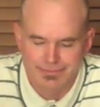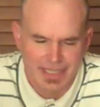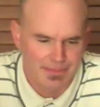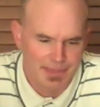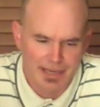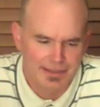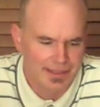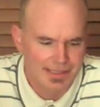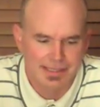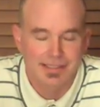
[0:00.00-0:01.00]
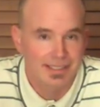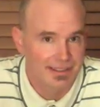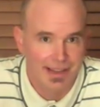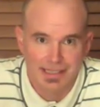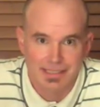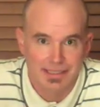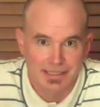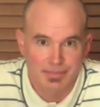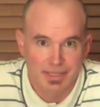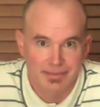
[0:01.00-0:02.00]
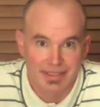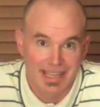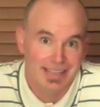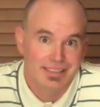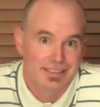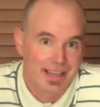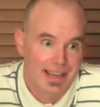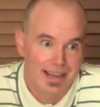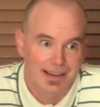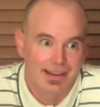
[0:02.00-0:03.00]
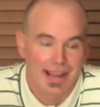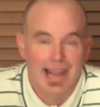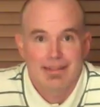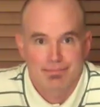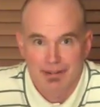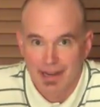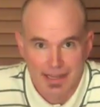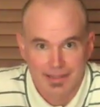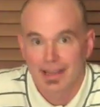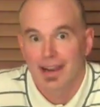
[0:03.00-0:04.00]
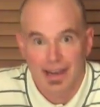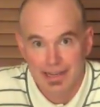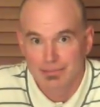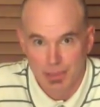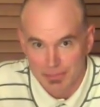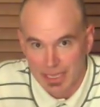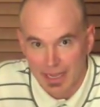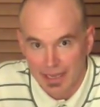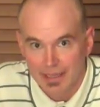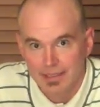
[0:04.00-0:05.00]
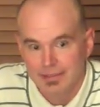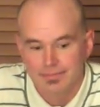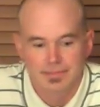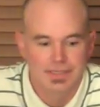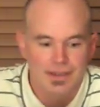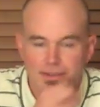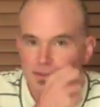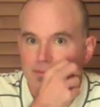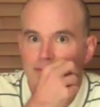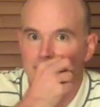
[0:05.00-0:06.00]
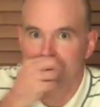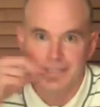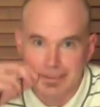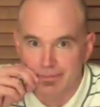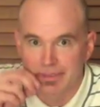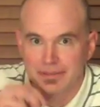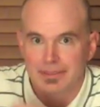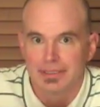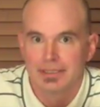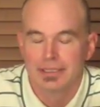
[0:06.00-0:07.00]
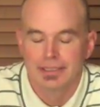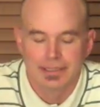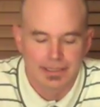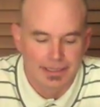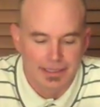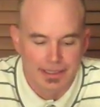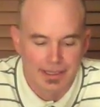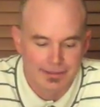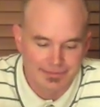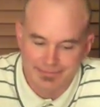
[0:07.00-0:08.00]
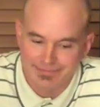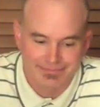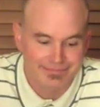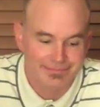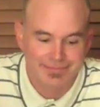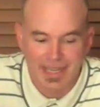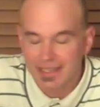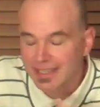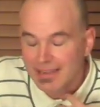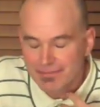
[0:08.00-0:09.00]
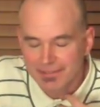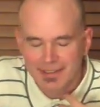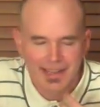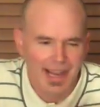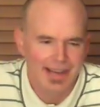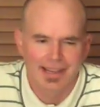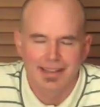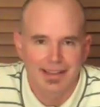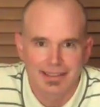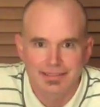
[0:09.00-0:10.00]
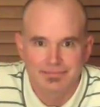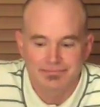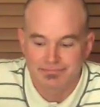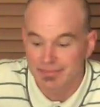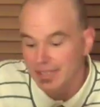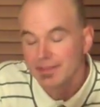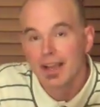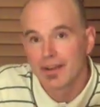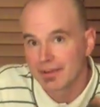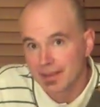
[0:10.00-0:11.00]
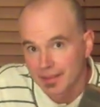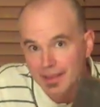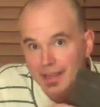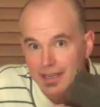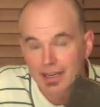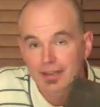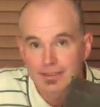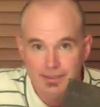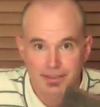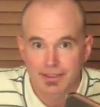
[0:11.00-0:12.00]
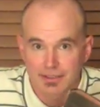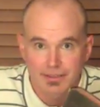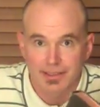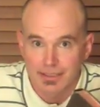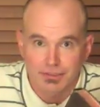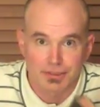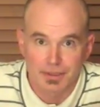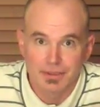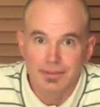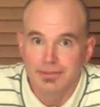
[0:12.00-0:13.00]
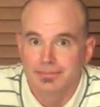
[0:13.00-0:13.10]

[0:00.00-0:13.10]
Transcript: apparently since the election, it's been Ixnay on Apre in the Bible Bay. So, zip. You know, I keep forgetting that even though everything in here is literally true,